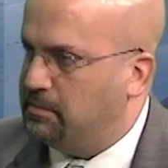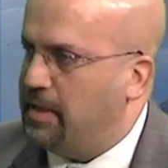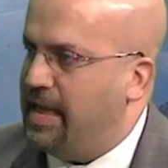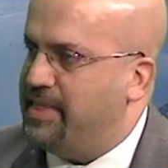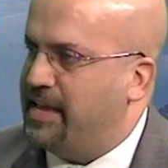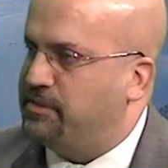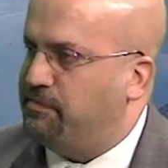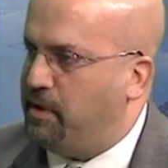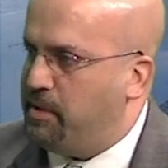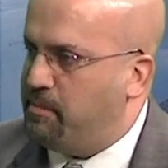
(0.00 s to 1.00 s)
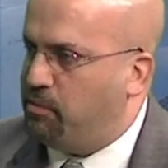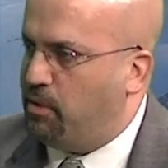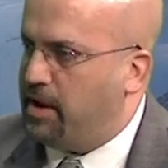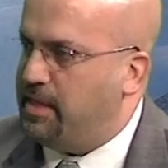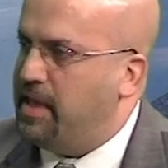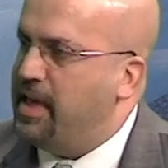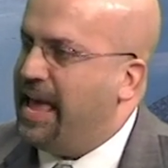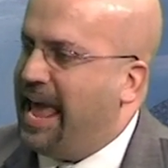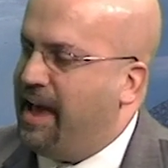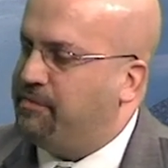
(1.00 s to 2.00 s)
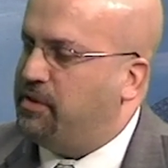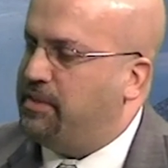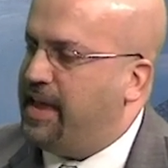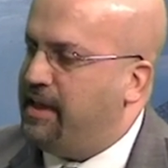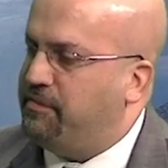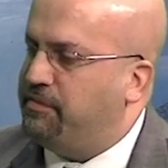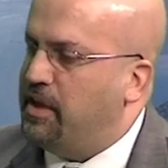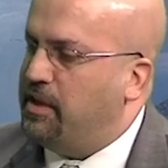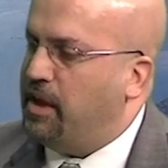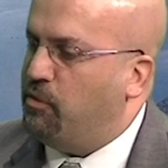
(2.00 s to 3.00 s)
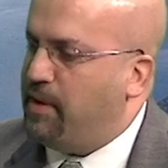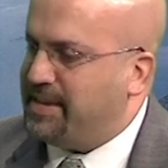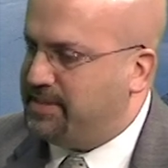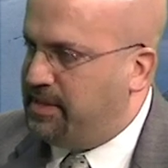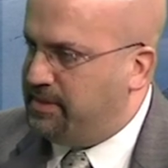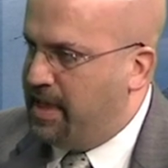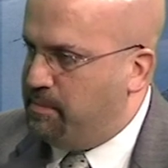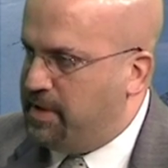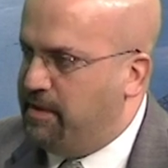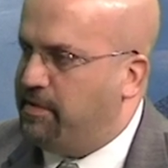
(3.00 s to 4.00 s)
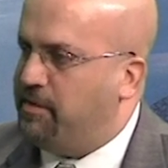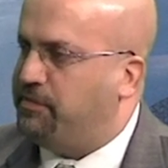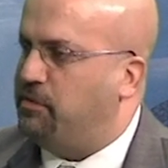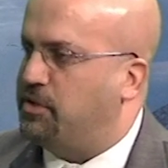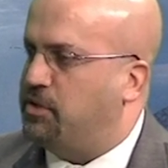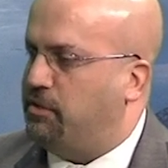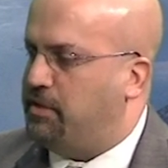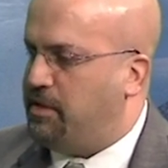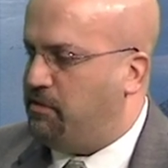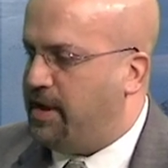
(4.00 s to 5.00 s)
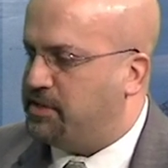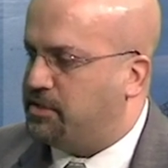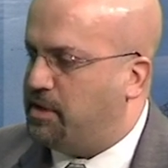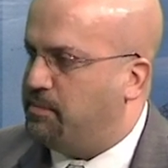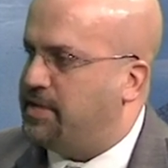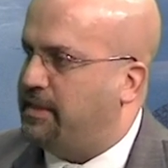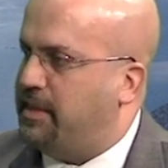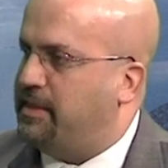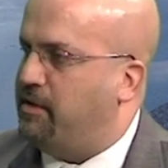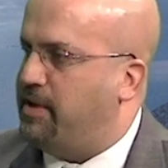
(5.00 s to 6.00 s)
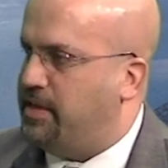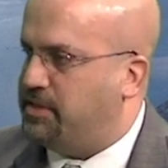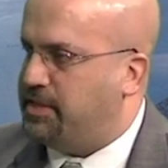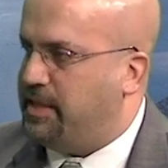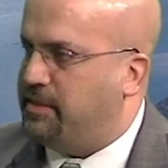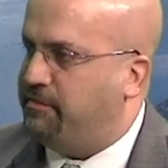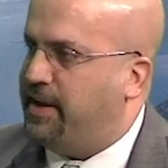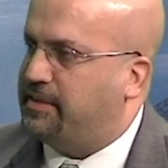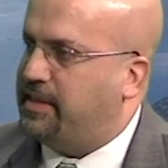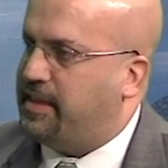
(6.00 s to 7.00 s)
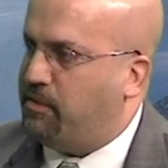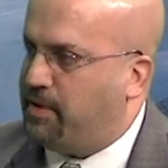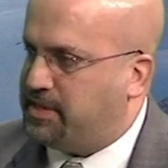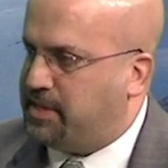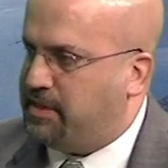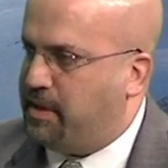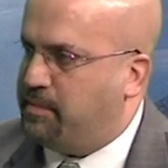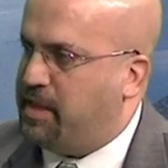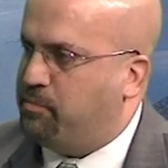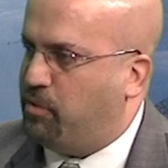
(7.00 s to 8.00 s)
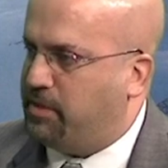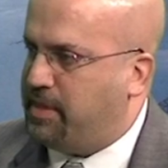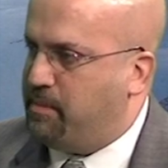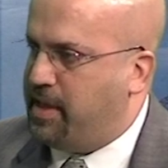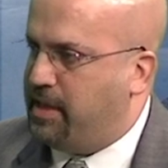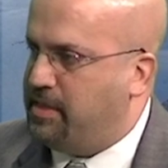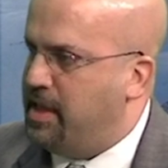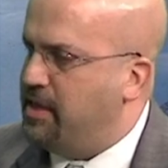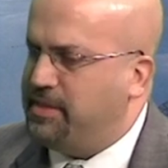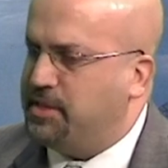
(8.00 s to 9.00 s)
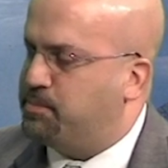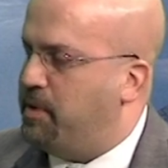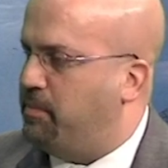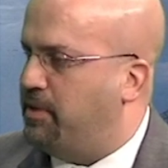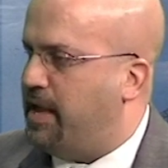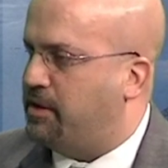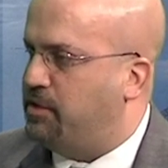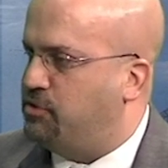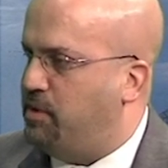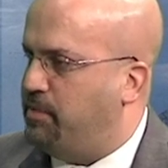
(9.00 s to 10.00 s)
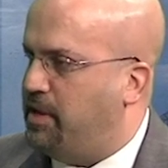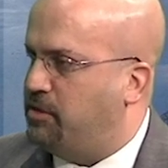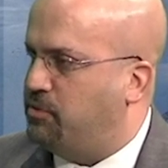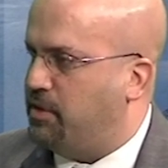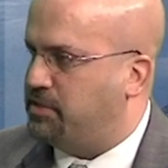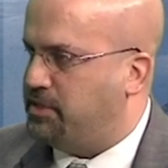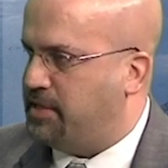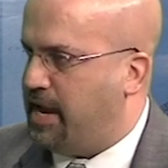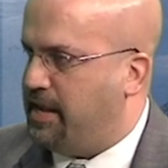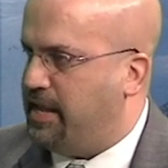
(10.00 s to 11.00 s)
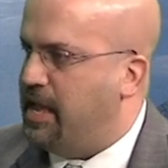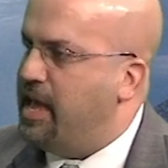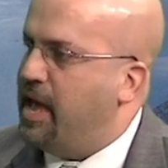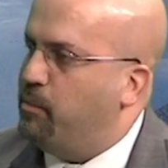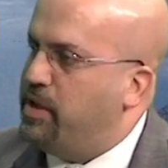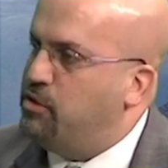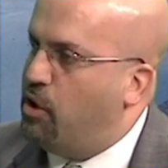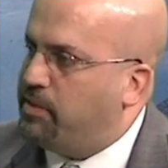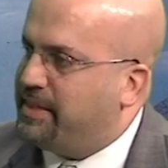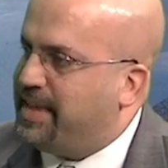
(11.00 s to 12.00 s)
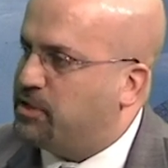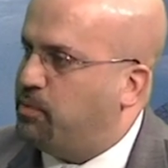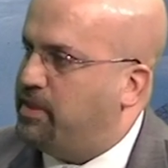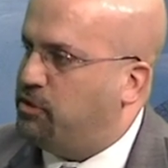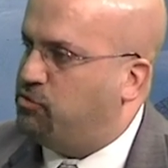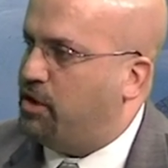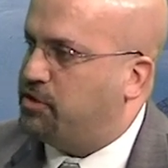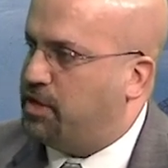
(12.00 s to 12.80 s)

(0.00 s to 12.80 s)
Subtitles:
And that's very important after they've arrested them. Even if the result of the arrest comes out that they're innocent, the fact that they arrested them and they brought them in, these people are not contributing to our society. And we know that that's where the drugs